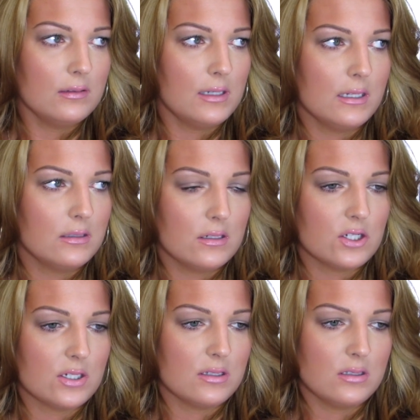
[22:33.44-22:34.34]

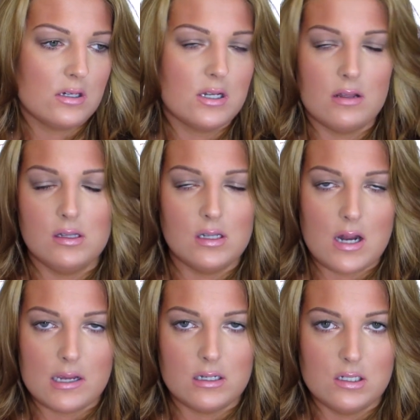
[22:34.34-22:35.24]
There's nothing that
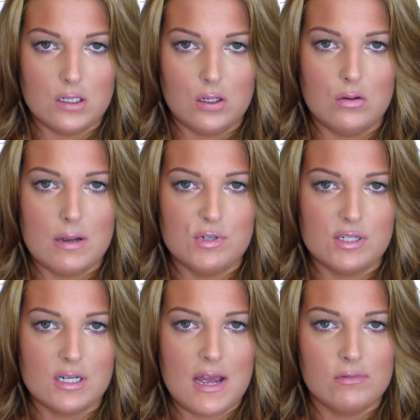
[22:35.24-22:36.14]
I can do. I'm
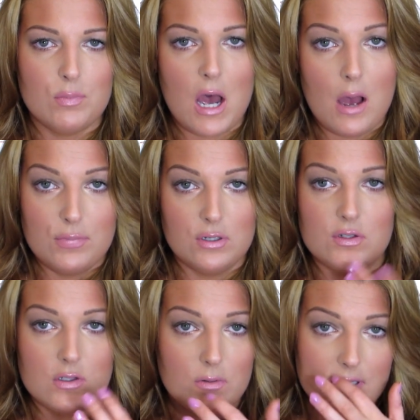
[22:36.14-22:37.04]
just going to have to pop
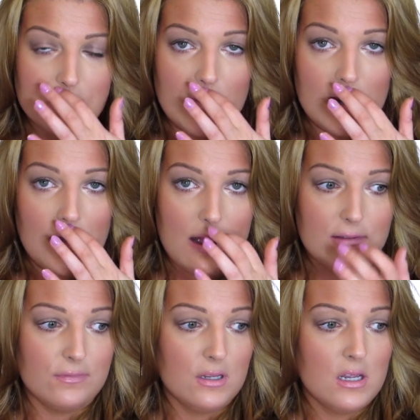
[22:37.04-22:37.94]
pills the rest of my
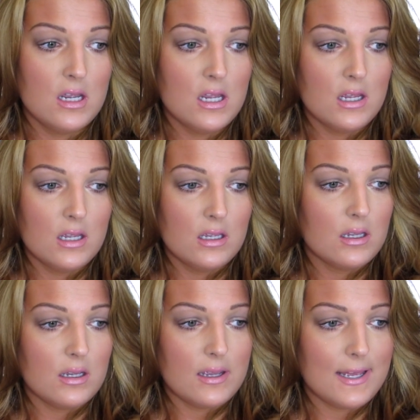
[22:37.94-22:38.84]
life.
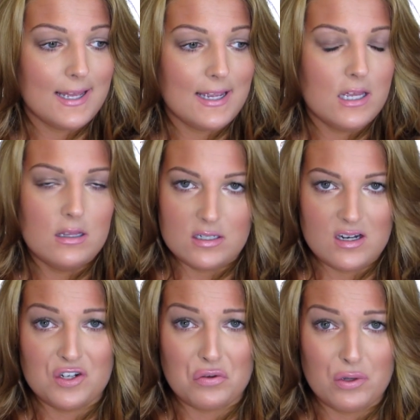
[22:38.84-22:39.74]
And that's
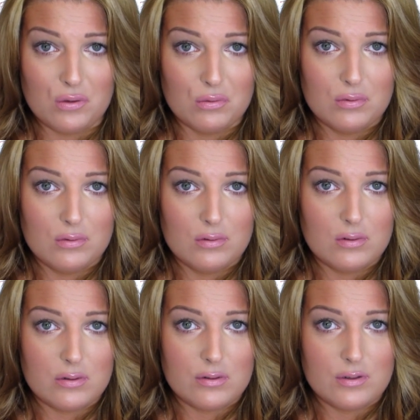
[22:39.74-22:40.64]
not true.
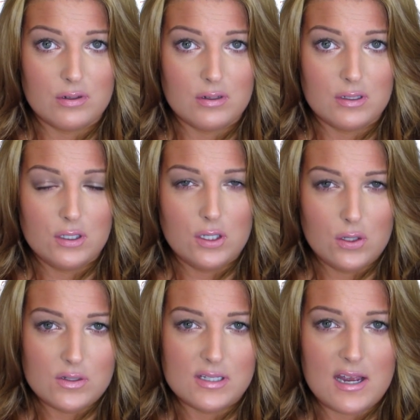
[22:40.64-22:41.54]

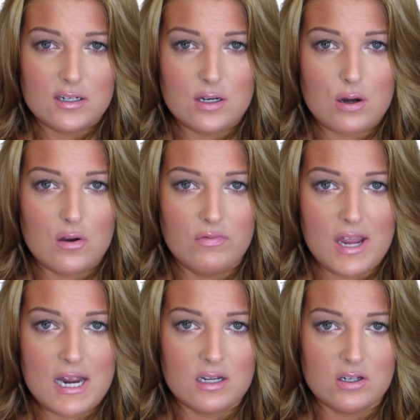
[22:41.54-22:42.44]
Use that to your
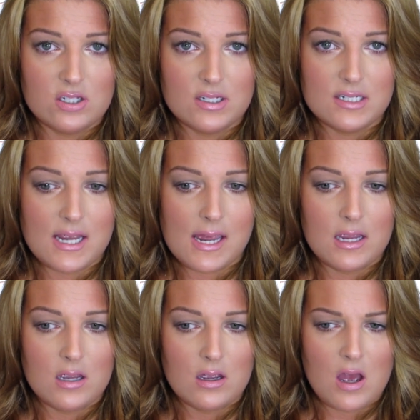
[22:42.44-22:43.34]
advantage to
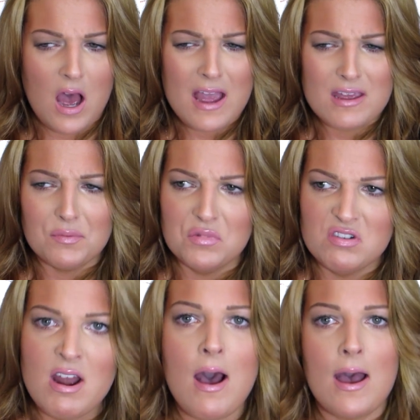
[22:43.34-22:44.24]
say, I
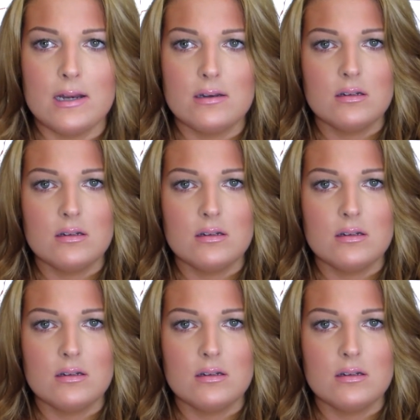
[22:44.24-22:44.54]
am not